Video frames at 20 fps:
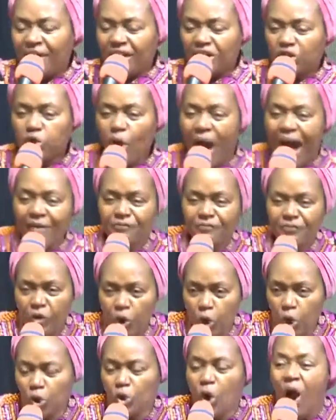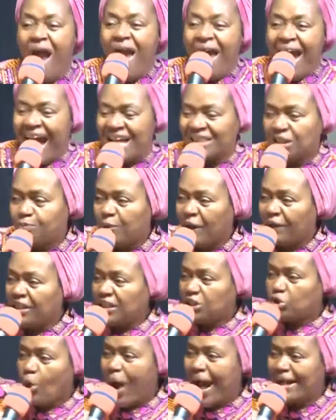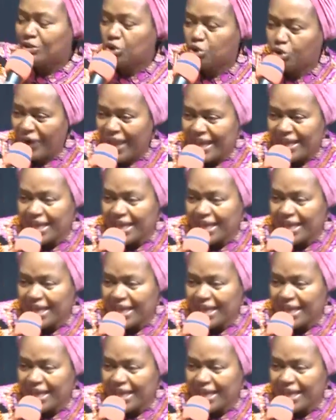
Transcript: spiritual food and spiritual